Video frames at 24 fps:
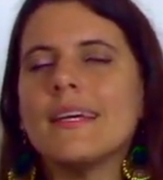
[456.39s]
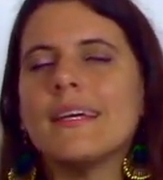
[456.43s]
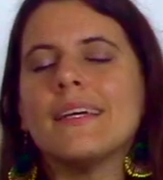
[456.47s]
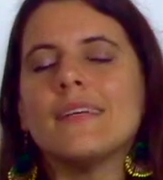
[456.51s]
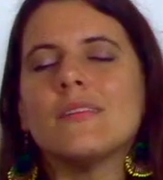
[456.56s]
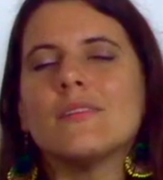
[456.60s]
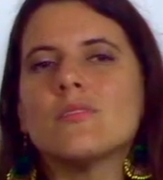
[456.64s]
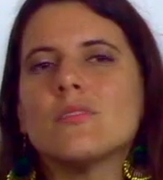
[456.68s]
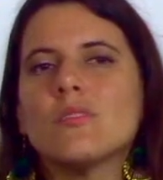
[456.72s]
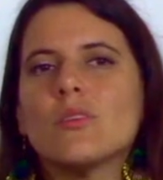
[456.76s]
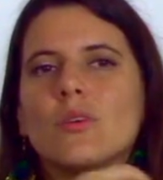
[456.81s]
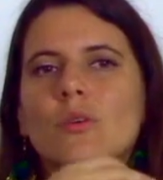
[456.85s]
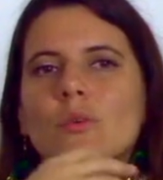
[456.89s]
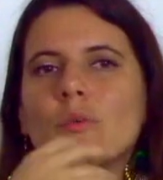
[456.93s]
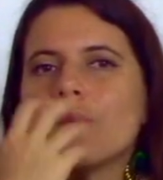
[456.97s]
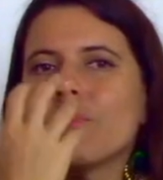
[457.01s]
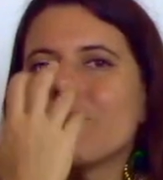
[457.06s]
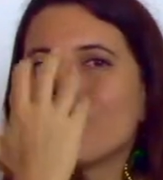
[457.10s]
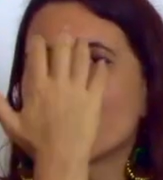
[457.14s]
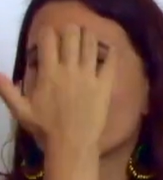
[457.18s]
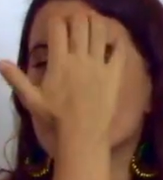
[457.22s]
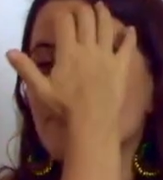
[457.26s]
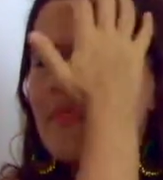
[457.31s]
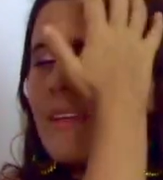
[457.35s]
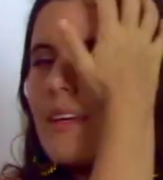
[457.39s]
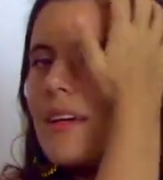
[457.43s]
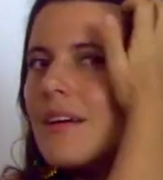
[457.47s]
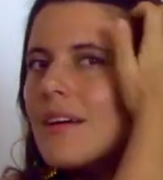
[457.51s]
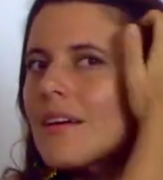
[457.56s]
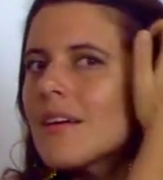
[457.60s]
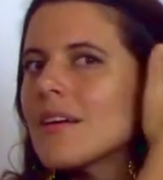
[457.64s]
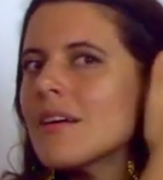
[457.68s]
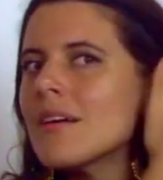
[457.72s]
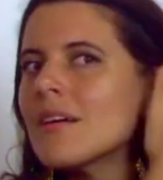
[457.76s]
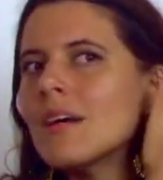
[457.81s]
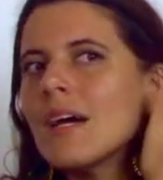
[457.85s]
So
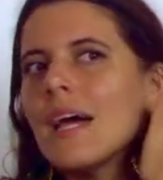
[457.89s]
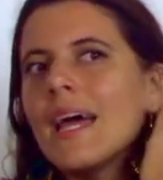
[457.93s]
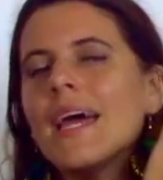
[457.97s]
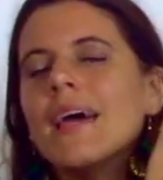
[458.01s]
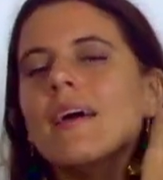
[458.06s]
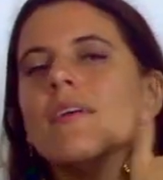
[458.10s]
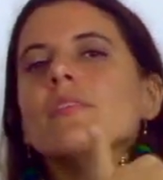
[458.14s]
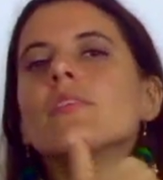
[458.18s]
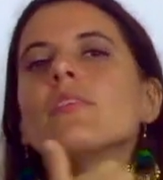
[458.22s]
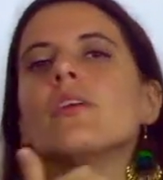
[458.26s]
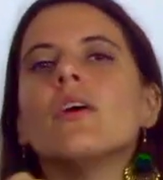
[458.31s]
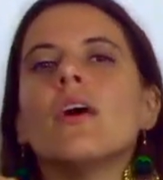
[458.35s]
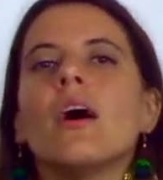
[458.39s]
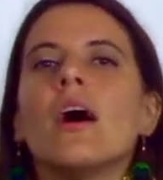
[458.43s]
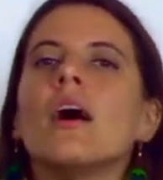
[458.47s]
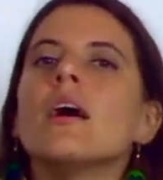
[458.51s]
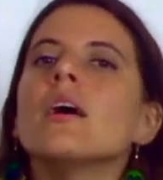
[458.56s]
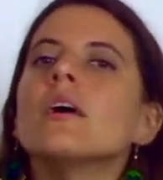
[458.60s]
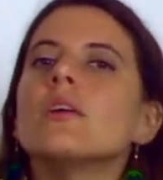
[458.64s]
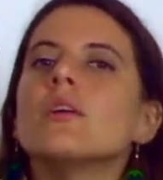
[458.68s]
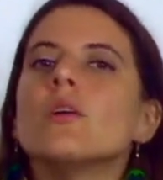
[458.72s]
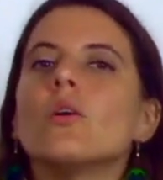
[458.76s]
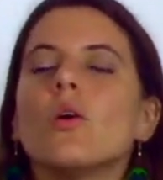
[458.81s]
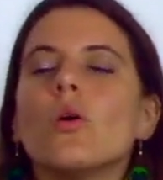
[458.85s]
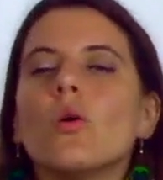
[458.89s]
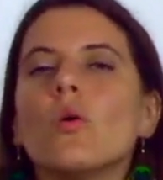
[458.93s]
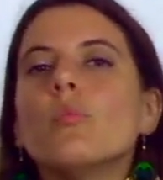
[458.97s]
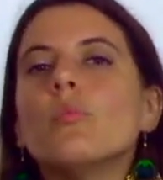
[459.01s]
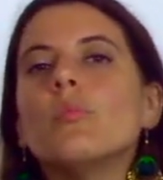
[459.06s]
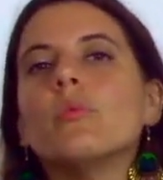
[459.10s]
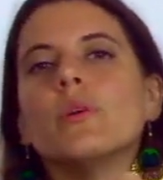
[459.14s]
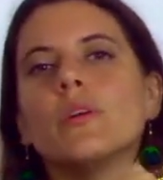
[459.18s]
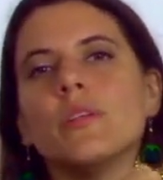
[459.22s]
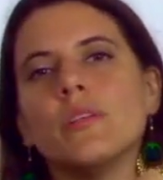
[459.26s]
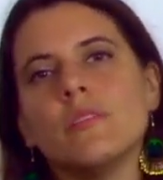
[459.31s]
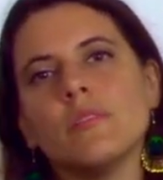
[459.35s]
have your heart
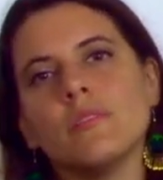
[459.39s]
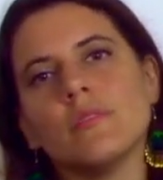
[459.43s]
open.